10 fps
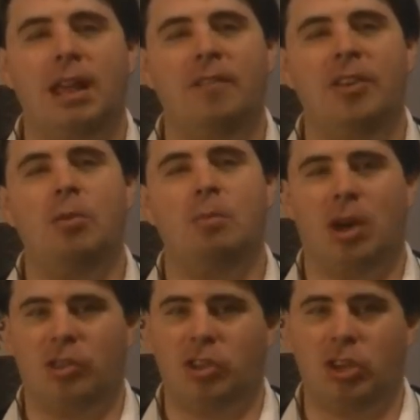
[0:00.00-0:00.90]
If you
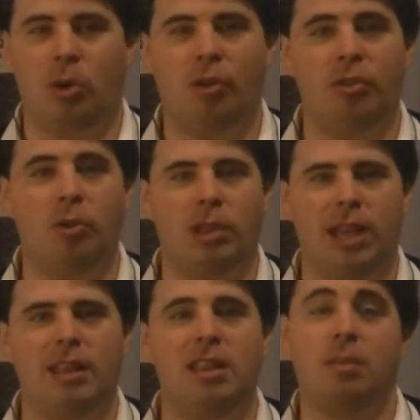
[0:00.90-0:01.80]
must show off your
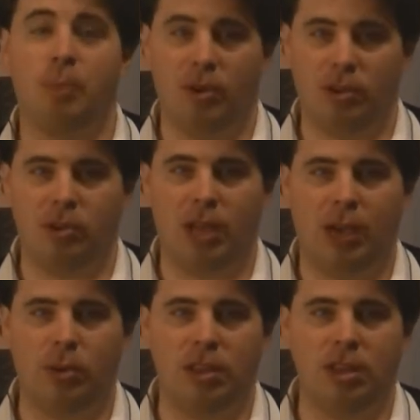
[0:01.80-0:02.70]
latest spiritual
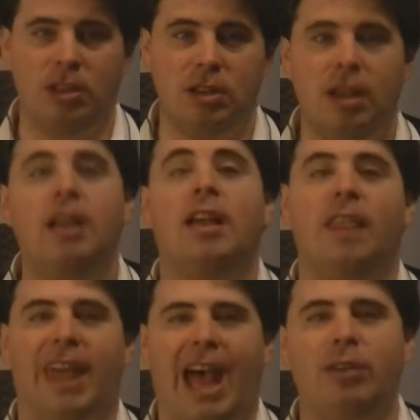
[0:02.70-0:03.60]
acquisition,
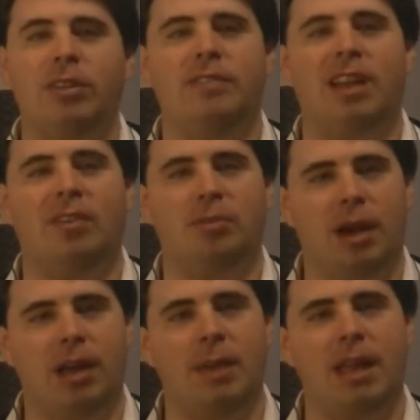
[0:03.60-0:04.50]
the House of Love
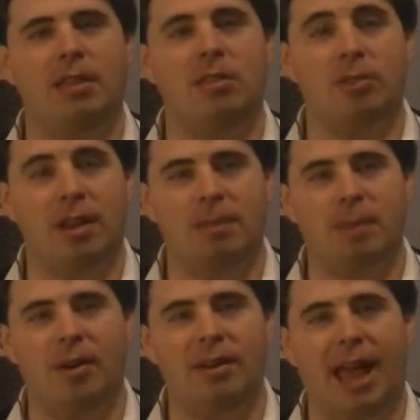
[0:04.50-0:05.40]
recommends
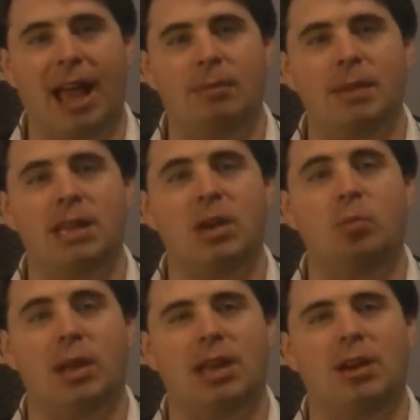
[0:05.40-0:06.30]
transparent
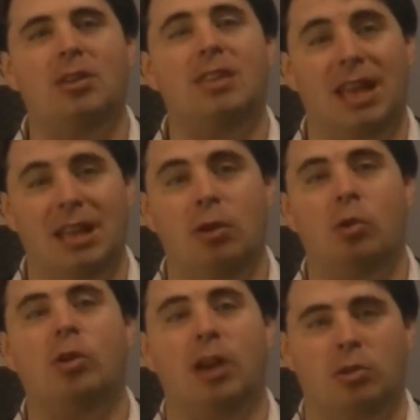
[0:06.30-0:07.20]
aluminium windows in
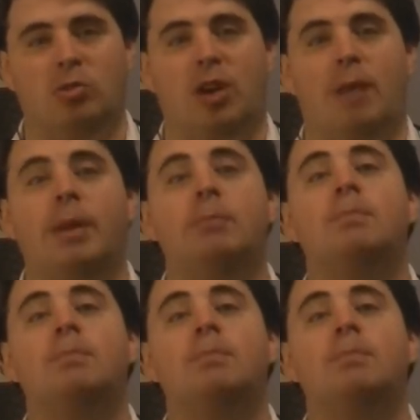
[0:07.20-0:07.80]
your ghost trap.